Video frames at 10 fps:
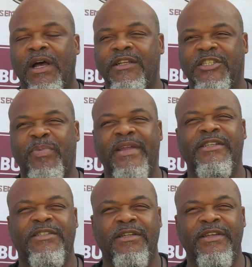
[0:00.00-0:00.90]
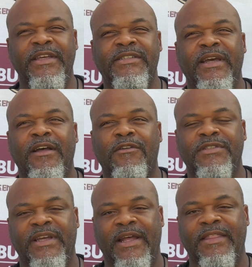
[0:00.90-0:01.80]
just paying attention to the
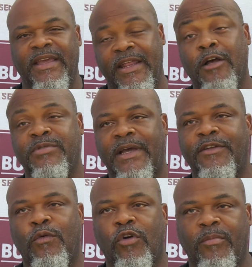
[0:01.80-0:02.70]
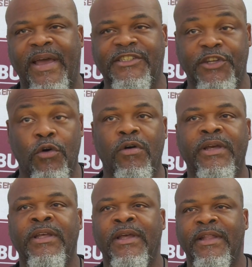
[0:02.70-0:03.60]
details, and it helps out the quarterbacks
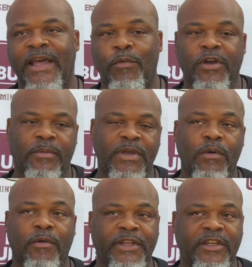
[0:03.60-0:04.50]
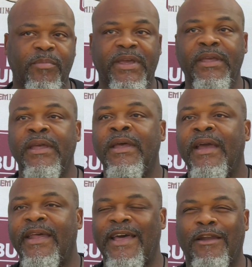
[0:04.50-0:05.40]
knowing that we're going to be where we need to be.
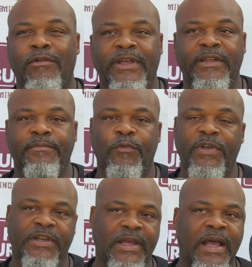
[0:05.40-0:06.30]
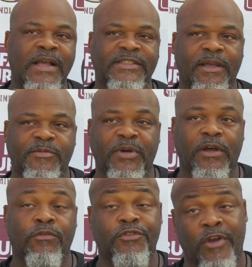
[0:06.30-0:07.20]
And not only within the concepts, but
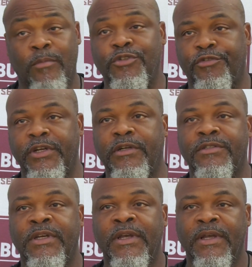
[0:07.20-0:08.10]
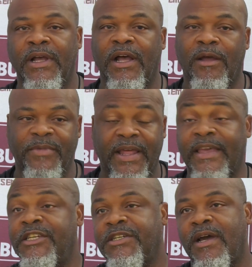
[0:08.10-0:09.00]
on scramble drills. Like
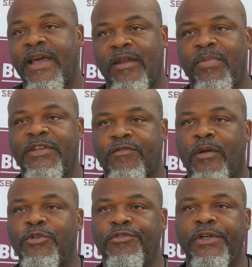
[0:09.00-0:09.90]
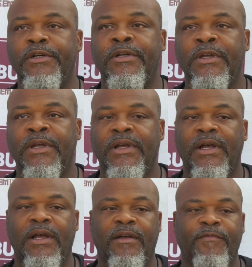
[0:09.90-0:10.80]
Keyshawn had a big scramble drill
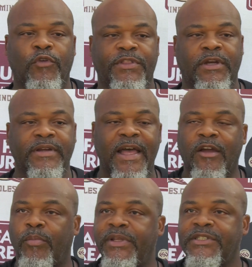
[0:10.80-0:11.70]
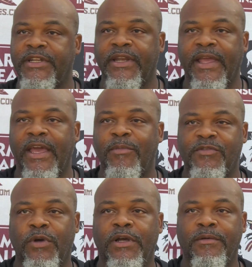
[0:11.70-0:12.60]
for a third down completion in the game
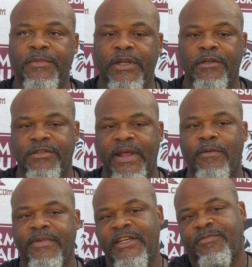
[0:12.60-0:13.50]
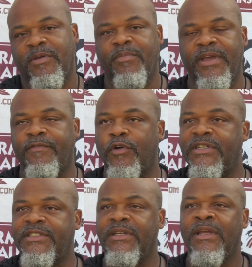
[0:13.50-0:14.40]
as well. You know, so that's been big for
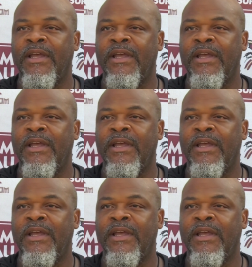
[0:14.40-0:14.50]
us to,